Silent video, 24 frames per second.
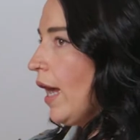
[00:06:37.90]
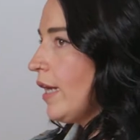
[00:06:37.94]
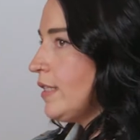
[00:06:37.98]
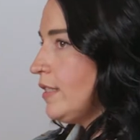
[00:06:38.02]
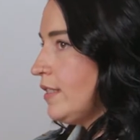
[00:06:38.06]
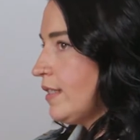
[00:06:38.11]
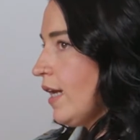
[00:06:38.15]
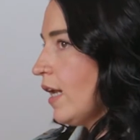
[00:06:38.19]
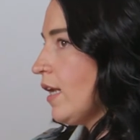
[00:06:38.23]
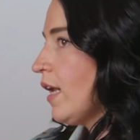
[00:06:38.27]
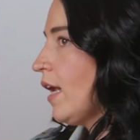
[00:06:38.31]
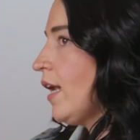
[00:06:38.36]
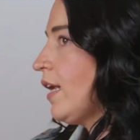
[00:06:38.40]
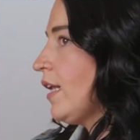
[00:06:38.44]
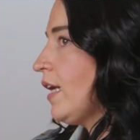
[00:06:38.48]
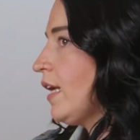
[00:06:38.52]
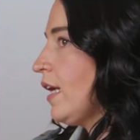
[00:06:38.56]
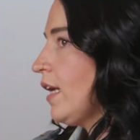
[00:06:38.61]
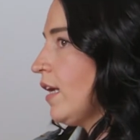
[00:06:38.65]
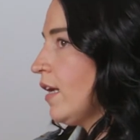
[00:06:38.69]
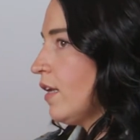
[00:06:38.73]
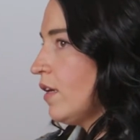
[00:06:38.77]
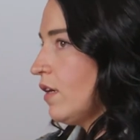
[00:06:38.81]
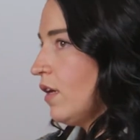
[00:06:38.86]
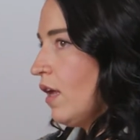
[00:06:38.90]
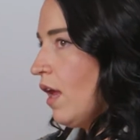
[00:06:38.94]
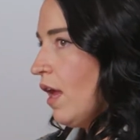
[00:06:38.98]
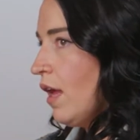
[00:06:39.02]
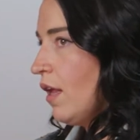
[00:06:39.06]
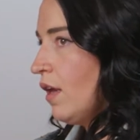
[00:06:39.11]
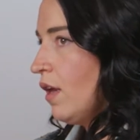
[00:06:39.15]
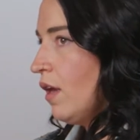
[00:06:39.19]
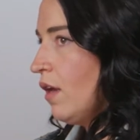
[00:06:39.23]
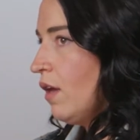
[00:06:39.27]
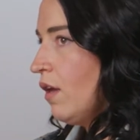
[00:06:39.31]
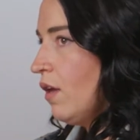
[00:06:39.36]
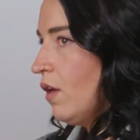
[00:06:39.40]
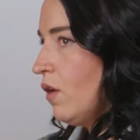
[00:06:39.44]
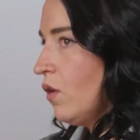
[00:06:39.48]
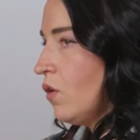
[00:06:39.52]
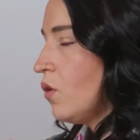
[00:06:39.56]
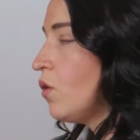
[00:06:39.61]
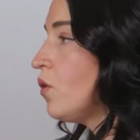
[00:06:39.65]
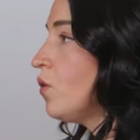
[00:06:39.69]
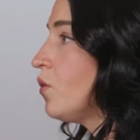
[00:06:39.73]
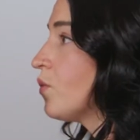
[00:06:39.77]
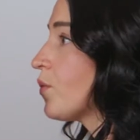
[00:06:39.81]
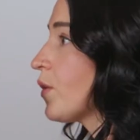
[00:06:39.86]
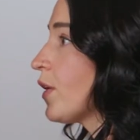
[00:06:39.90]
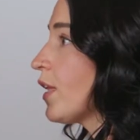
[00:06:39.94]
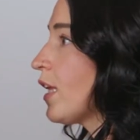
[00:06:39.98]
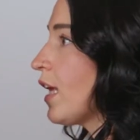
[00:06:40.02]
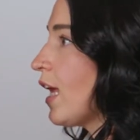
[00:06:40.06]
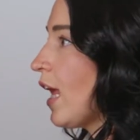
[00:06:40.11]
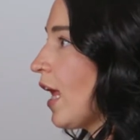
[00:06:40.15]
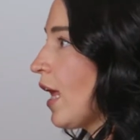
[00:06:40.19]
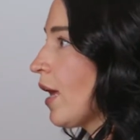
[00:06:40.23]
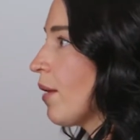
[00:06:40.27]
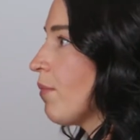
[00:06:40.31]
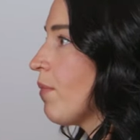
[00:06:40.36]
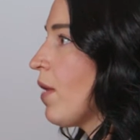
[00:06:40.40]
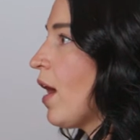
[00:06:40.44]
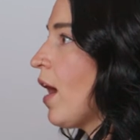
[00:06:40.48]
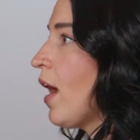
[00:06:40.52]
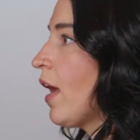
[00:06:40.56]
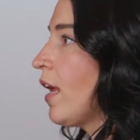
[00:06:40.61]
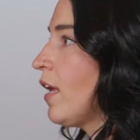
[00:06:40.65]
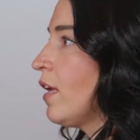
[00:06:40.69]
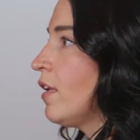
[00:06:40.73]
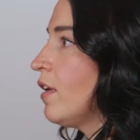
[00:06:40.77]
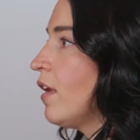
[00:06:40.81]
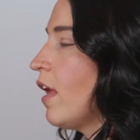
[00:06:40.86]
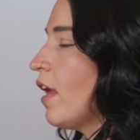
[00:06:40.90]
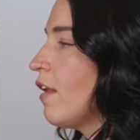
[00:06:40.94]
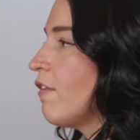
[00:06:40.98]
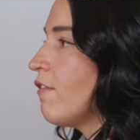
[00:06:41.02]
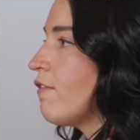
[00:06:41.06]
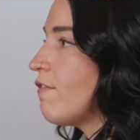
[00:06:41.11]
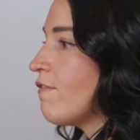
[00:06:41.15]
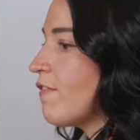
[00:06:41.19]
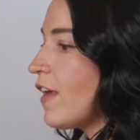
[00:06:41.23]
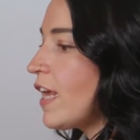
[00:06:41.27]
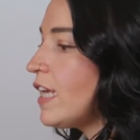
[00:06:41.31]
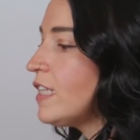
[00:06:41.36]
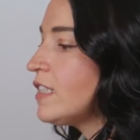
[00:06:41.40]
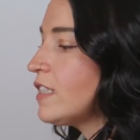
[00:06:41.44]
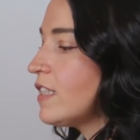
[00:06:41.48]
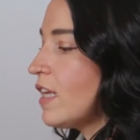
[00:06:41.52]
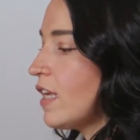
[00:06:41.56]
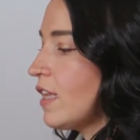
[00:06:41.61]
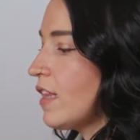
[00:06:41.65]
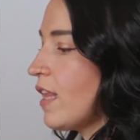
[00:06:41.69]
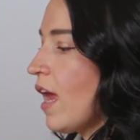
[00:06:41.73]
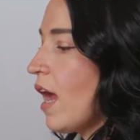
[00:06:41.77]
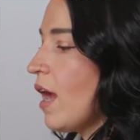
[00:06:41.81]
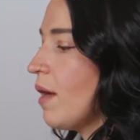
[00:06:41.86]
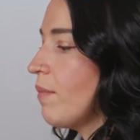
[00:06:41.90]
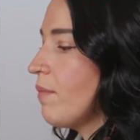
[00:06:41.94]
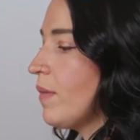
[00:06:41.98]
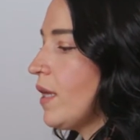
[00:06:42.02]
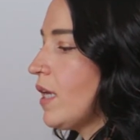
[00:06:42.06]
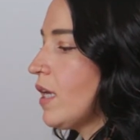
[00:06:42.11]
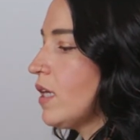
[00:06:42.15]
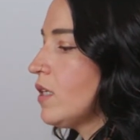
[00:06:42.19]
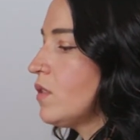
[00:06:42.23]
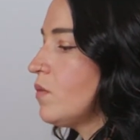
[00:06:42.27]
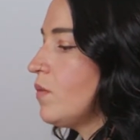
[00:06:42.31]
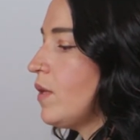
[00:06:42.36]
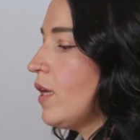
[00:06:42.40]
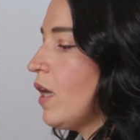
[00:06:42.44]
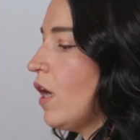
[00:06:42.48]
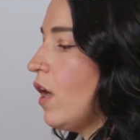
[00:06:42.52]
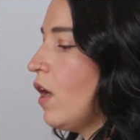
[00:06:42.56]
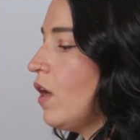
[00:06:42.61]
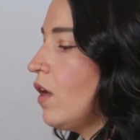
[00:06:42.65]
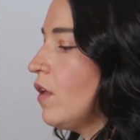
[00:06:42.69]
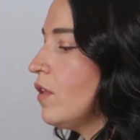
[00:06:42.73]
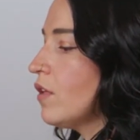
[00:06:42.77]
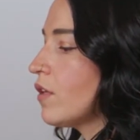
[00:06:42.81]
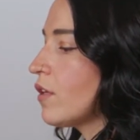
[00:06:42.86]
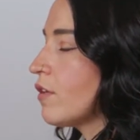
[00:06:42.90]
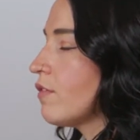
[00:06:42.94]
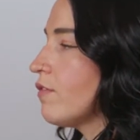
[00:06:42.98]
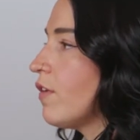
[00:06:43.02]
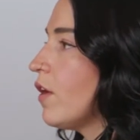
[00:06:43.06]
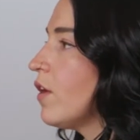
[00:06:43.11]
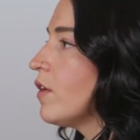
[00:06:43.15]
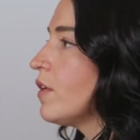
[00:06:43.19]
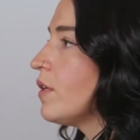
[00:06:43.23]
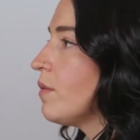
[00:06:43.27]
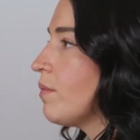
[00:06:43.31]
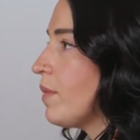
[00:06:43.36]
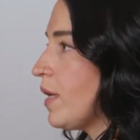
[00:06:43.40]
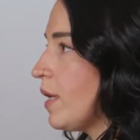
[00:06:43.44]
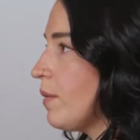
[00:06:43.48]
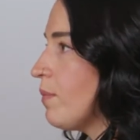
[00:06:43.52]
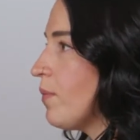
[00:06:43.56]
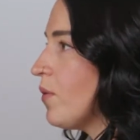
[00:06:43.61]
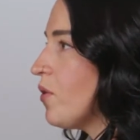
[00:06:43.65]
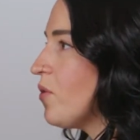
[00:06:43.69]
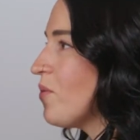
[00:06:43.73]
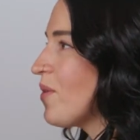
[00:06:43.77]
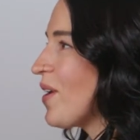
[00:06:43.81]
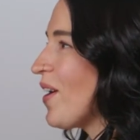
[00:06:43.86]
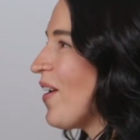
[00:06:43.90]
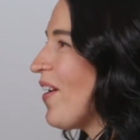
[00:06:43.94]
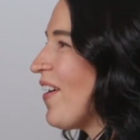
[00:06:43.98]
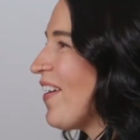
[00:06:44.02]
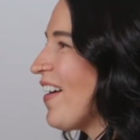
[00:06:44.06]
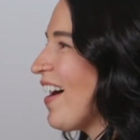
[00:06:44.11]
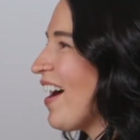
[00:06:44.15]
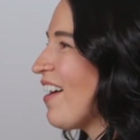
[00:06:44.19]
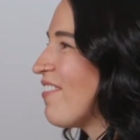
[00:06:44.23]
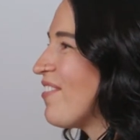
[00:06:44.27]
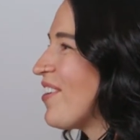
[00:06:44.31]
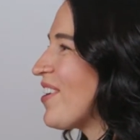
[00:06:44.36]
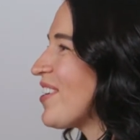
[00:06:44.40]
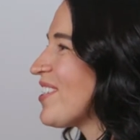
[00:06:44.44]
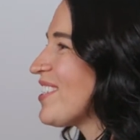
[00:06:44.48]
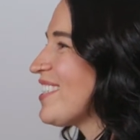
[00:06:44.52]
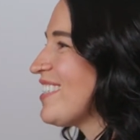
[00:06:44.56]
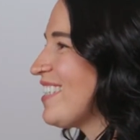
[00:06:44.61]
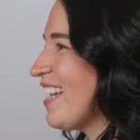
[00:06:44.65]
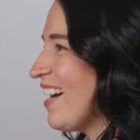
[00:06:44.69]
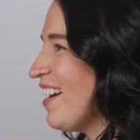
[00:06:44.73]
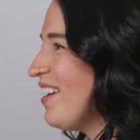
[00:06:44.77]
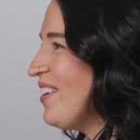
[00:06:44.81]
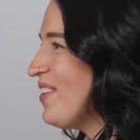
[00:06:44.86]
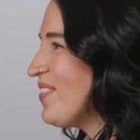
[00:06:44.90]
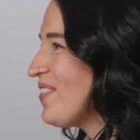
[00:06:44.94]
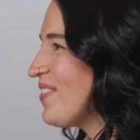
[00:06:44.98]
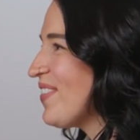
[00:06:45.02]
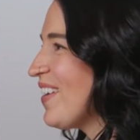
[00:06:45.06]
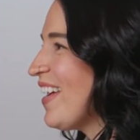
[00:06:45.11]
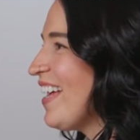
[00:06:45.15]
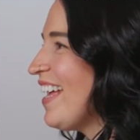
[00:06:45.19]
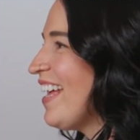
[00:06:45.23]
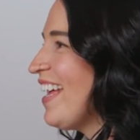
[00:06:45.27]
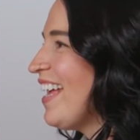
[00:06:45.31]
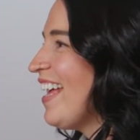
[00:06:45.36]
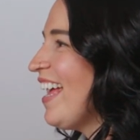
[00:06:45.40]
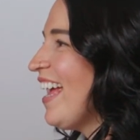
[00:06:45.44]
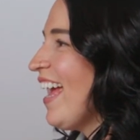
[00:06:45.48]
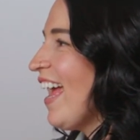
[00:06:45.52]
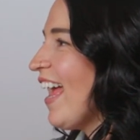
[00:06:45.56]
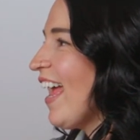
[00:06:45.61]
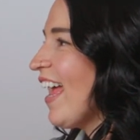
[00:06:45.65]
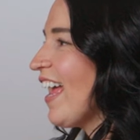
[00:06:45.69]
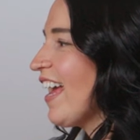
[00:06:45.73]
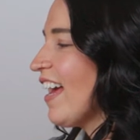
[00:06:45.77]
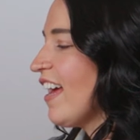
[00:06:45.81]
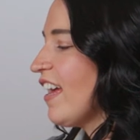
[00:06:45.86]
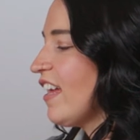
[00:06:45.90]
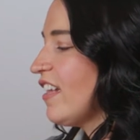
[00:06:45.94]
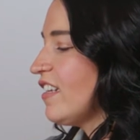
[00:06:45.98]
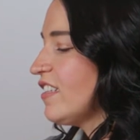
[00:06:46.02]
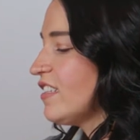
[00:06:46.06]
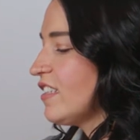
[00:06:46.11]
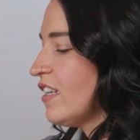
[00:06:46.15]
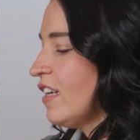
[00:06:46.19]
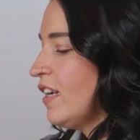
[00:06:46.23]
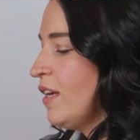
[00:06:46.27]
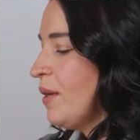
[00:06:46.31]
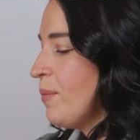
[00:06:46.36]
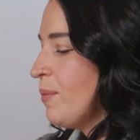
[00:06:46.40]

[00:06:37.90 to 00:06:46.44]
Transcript: identity and who really am I, and facing that, because we all are fallen people. We all have our stuff. And